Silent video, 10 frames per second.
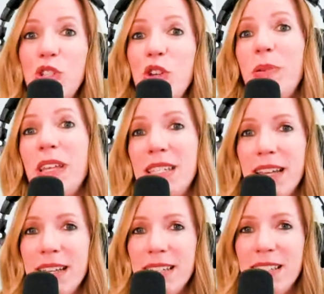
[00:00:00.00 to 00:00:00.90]
new
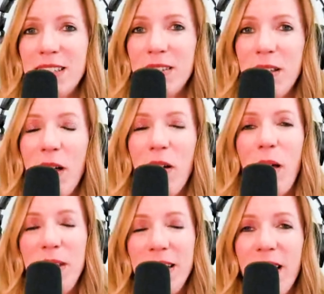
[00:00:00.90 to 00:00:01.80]
business, I
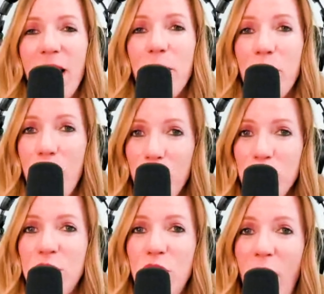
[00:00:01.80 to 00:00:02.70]
mean,
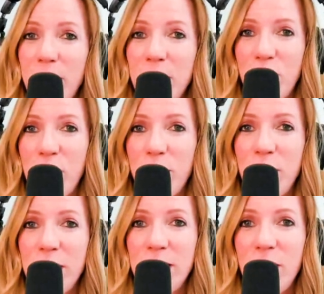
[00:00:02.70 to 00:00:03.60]
most job
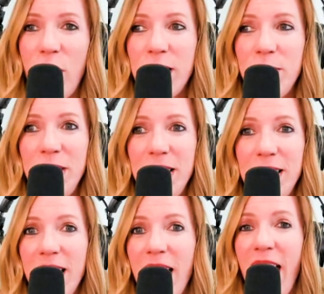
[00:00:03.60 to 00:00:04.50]
descriptions are going to be,